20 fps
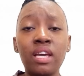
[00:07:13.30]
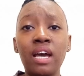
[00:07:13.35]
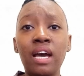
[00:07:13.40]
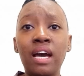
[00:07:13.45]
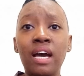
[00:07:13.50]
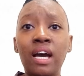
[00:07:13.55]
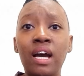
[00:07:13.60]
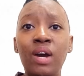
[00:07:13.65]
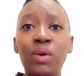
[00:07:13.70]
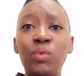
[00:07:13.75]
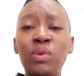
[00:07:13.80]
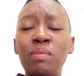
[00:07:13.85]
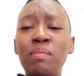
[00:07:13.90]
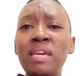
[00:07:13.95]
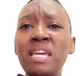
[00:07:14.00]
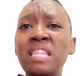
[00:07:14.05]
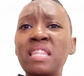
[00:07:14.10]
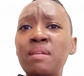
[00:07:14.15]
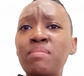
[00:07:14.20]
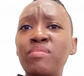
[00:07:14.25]
uh, we
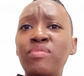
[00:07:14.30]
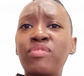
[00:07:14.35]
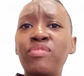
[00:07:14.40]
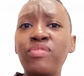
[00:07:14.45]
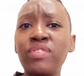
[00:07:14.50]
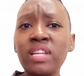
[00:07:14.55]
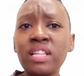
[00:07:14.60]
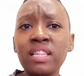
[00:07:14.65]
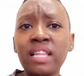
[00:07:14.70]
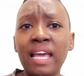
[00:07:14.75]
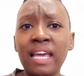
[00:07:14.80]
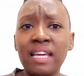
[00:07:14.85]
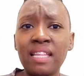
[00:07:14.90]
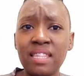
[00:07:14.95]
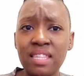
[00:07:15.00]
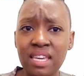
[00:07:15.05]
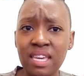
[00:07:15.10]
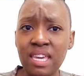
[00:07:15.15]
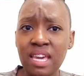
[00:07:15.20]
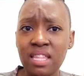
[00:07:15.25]
make them feel
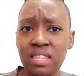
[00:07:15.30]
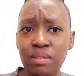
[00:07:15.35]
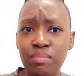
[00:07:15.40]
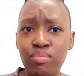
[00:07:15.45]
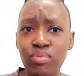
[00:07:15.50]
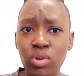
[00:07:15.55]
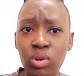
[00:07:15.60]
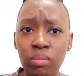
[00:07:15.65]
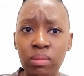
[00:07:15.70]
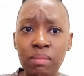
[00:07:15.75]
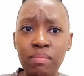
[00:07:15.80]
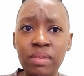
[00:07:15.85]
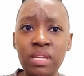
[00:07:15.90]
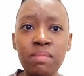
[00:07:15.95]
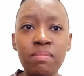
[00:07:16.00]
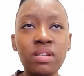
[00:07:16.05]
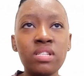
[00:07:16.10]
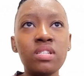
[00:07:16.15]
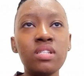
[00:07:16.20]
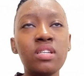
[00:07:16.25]
like they are the problem.
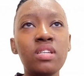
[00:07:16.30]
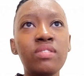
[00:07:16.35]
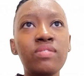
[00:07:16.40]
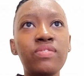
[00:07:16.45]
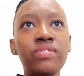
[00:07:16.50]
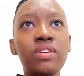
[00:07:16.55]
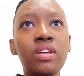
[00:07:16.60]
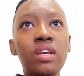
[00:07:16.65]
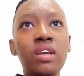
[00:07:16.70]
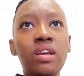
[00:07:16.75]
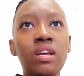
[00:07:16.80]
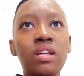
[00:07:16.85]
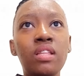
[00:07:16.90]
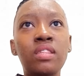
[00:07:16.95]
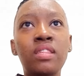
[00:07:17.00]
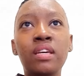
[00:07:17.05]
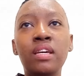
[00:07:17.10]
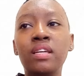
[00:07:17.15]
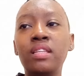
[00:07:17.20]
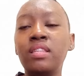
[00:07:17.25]
Imagine if
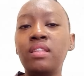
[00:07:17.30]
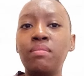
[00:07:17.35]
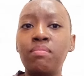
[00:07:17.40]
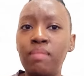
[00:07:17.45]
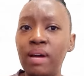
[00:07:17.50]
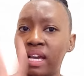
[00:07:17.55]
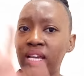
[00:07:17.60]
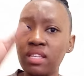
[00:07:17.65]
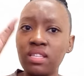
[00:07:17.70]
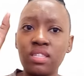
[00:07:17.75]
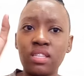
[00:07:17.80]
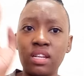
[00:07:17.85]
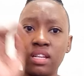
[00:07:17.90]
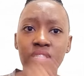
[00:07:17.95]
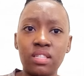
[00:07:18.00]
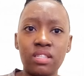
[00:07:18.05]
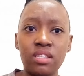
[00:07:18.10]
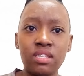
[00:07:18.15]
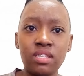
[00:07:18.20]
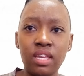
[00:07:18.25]
the, the
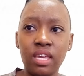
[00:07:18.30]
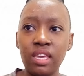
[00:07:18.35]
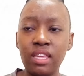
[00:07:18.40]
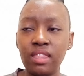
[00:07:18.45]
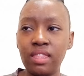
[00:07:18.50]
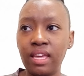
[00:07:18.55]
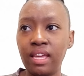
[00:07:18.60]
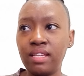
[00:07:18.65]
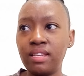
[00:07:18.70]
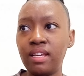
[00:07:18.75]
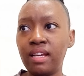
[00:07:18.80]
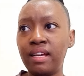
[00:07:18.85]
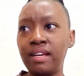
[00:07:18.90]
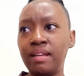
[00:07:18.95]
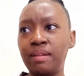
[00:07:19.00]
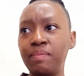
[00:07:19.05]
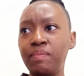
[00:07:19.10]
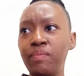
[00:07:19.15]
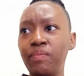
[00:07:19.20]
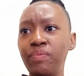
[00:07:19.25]
magistrate is saying that,
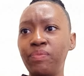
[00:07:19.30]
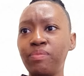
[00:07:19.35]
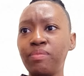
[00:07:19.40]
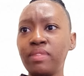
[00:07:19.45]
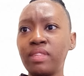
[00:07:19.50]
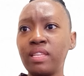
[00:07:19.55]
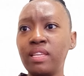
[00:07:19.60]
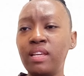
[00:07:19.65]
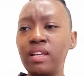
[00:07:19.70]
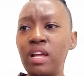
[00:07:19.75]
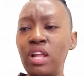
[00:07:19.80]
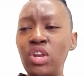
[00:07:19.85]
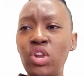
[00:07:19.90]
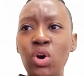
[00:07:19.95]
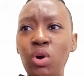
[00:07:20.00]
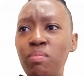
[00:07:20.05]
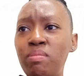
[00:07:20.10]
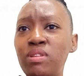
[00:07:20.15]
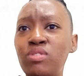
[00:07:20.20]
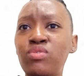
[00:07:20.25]
uh,
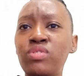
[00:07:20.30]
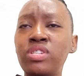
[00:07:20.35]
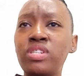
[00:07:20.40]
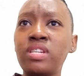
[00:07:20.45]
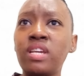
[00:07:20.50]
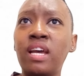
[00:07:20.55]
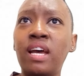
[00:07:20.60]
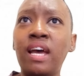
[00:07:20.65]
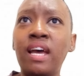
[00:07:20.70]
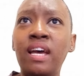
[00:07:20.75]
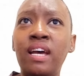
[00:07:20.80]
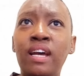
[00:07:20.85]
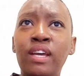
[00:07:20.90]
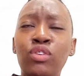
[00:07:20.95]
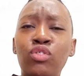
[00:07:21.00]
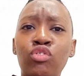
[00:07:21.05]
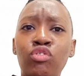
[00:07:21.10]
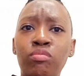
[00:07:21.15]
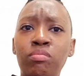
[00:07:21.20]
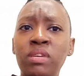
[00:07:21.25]
no, Patricia, uh,
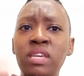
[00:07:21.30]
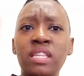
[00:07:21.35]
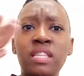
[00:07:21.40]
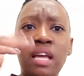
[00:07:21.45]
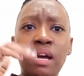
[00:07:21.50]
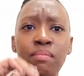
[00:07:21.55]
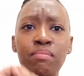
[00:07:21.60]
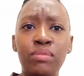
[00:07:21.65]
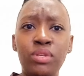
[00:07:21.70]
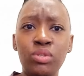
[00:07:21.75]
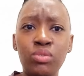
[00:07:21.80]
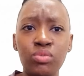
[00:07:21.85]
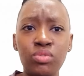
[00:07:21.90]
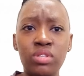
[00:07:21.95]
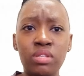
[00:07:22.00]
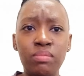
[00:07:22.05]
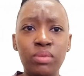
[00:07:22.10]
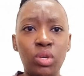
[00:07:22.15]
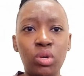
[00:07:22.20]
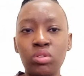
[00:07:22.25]
you've been
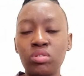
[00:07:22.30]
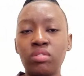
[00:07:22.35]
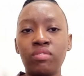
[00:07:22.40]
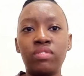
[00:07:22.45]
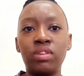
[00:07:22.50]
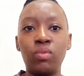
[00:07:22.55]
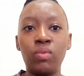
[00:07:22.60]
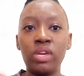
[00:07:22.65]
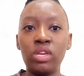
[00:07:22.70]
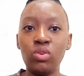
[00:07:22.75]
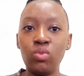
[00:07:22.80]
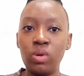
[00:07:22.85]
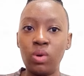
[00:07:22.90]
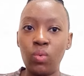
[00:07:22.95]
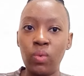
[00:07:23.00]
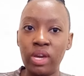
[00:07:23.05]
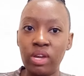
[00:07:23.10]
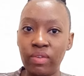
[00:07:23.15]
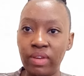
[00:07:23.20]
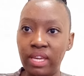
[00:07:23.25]
abused because of the way you were
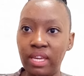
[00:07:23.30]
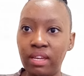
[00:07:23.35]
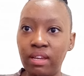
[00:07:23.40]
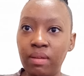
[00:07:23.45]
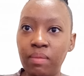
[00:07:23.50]
wearing.